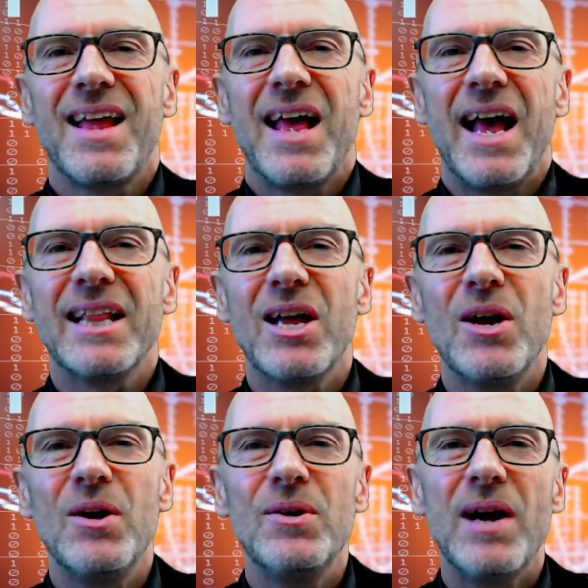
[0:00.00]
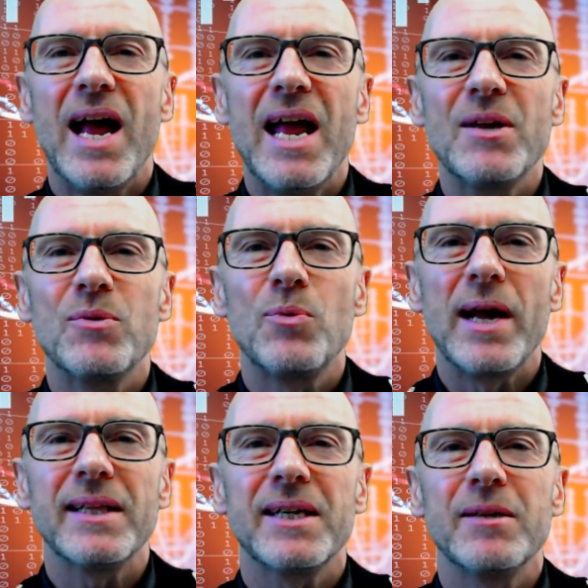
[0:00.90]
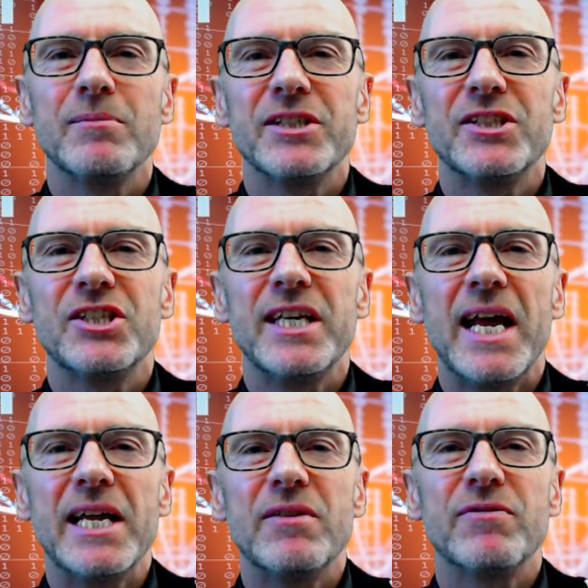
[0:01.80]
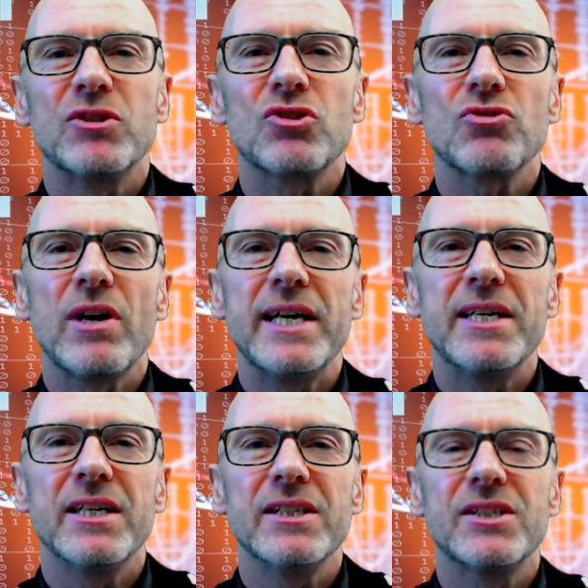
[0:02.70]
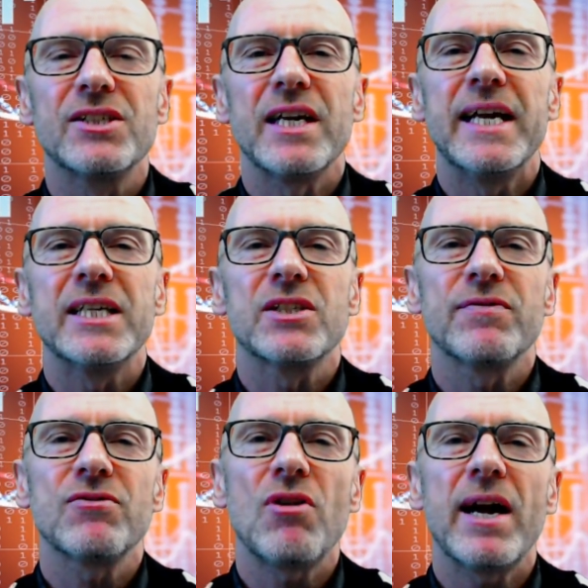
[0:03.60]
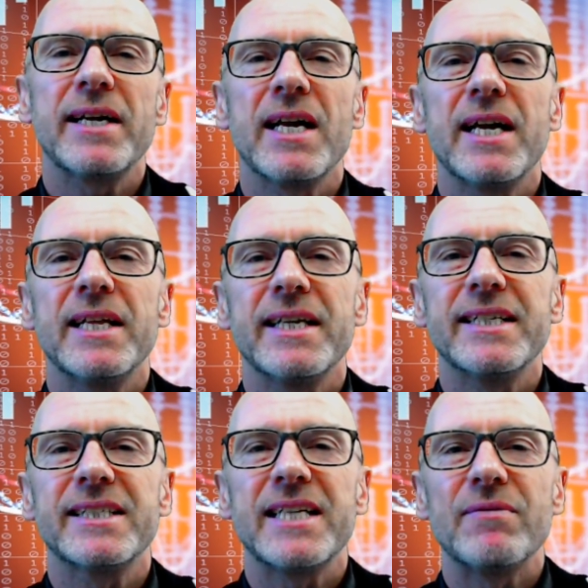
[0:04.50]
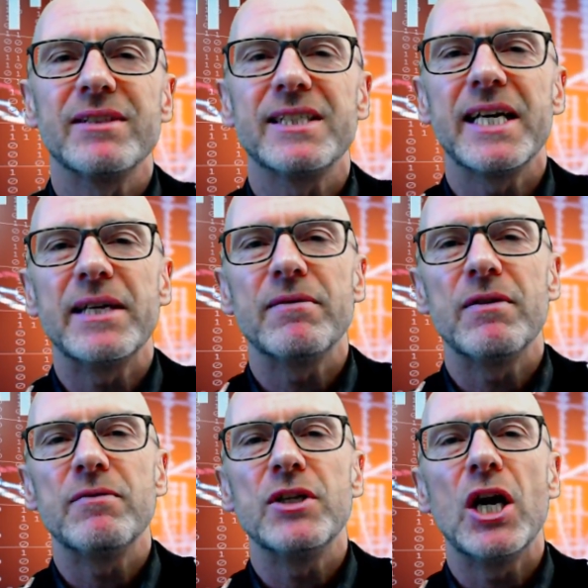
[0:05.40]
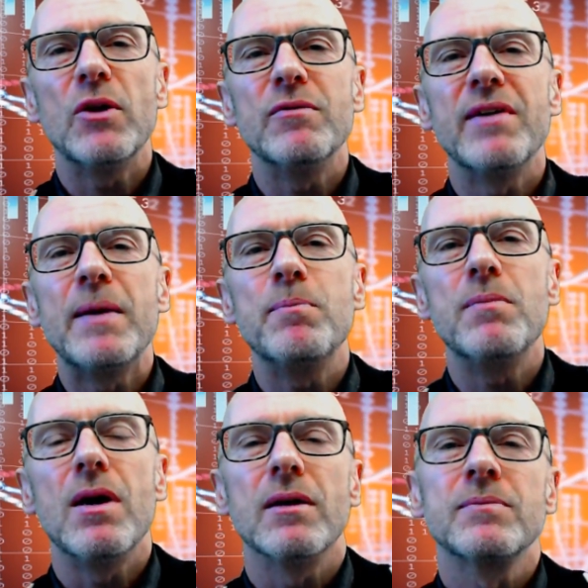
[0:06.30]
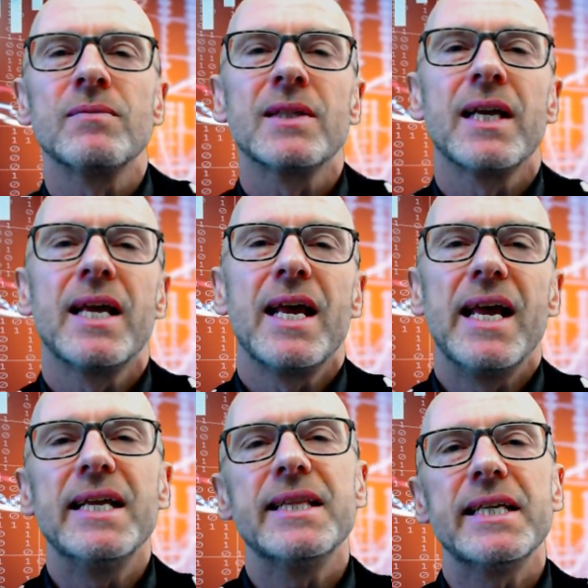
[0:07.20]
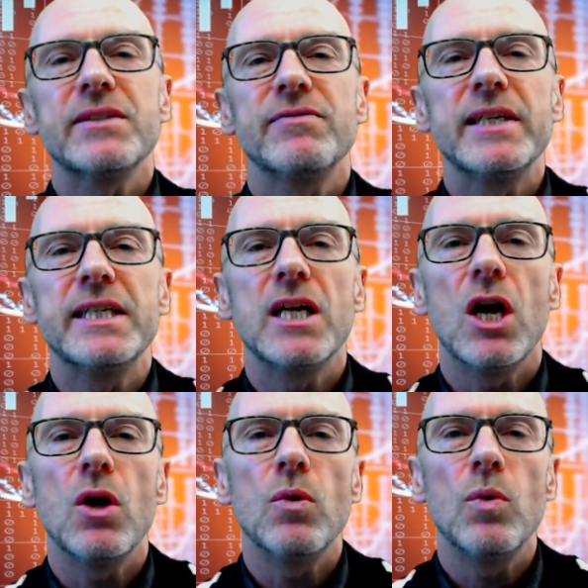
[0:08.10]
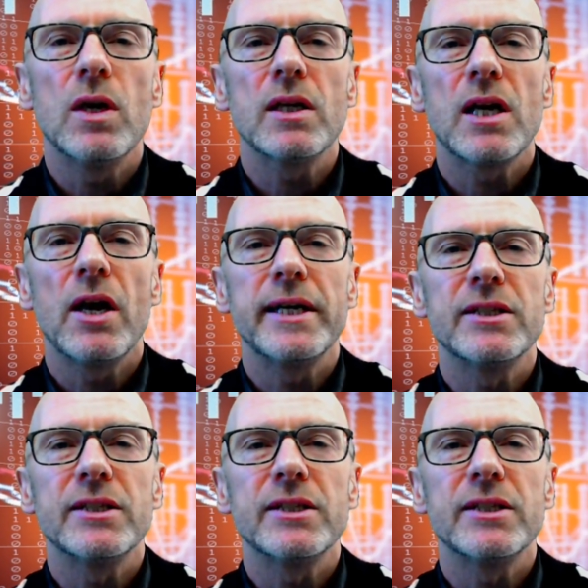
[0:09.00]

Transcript: Hello and welcome to TA4Traders. It's Friday the 17th of November. In this video we're going